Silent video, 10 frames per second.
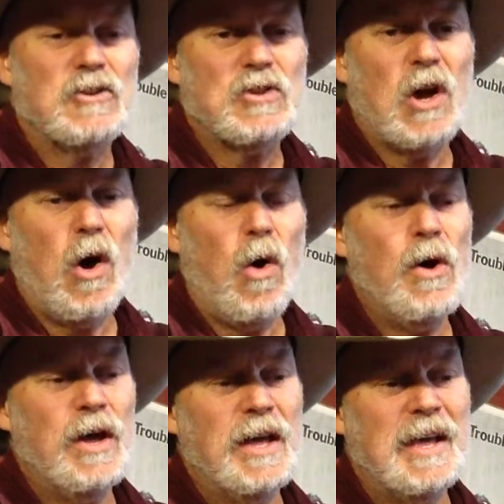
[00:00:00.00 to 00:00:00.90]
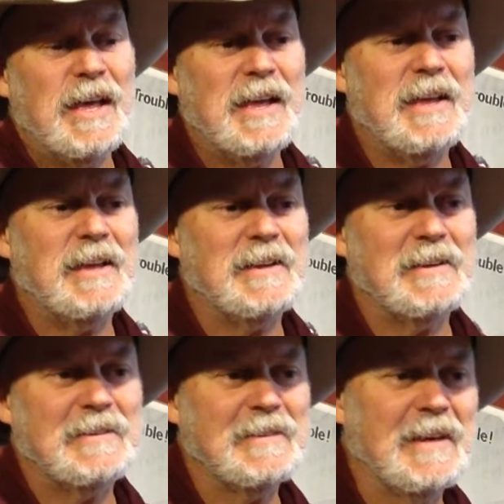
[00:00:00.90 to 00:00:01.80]
So,
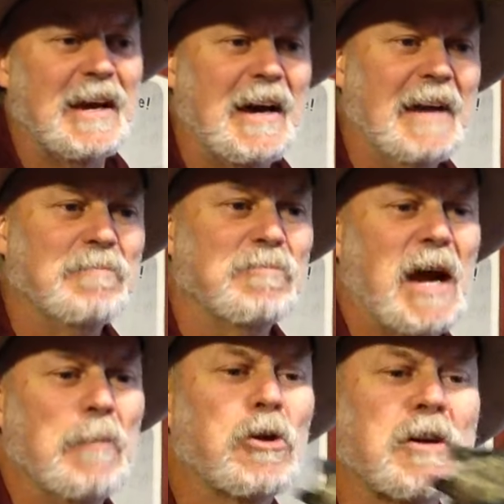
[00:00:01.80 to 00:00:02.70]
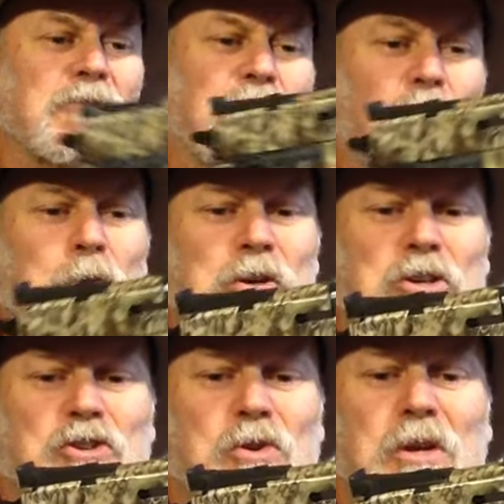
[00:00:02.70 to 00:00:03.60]
yeah, I'm looking forward
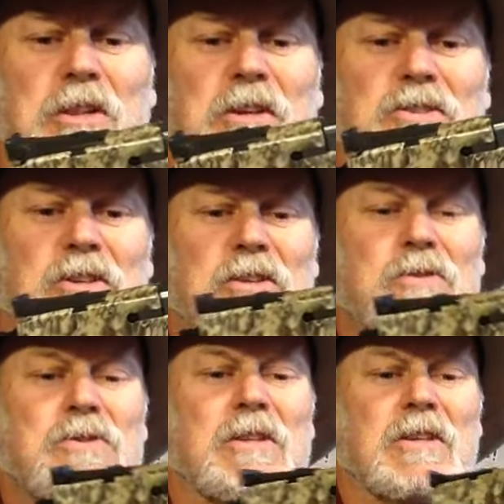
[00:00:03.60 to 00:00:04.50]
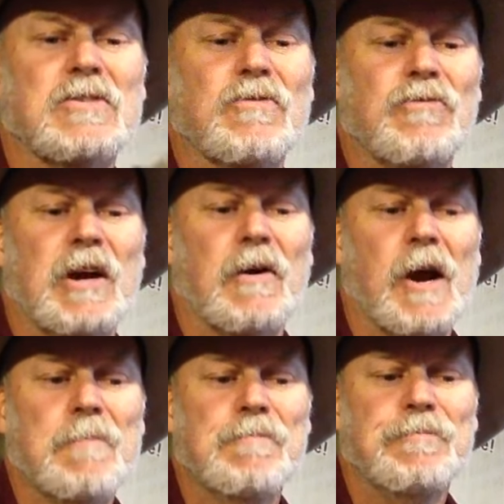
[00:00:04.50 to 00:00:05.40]
to shooting this and using this
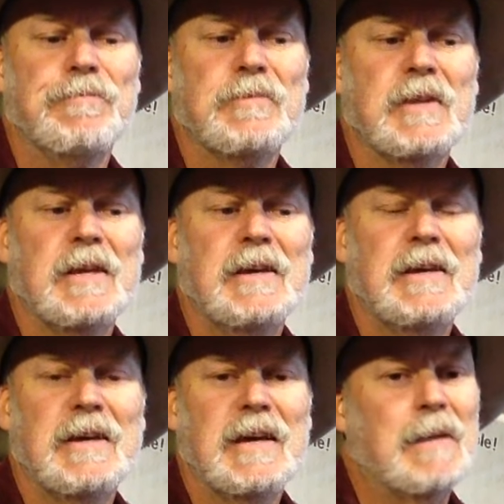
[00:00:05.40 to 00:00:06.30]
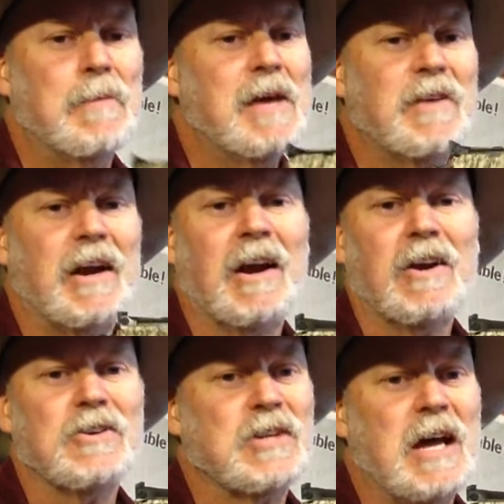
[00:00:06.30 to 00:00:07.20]
firearm. And I'm having a
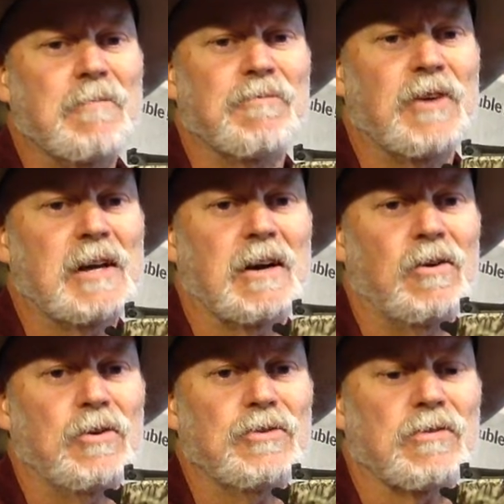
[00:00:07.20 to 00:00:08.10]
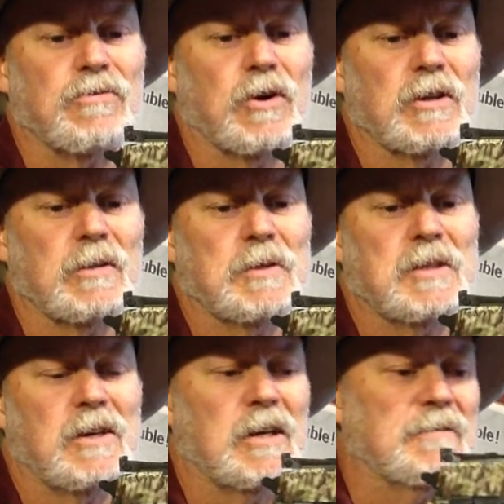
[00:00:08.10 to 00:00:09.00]
hard time finding a holster for it, let me
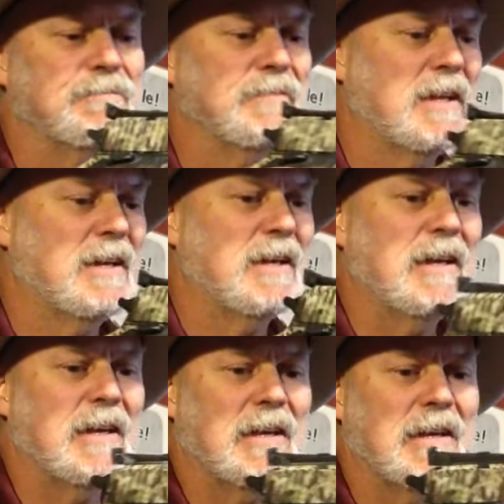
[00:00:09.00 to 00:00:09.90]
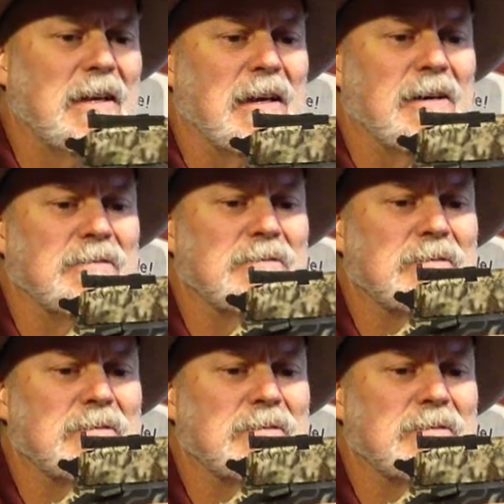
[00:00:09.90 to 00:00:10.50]
tell you. Yeah.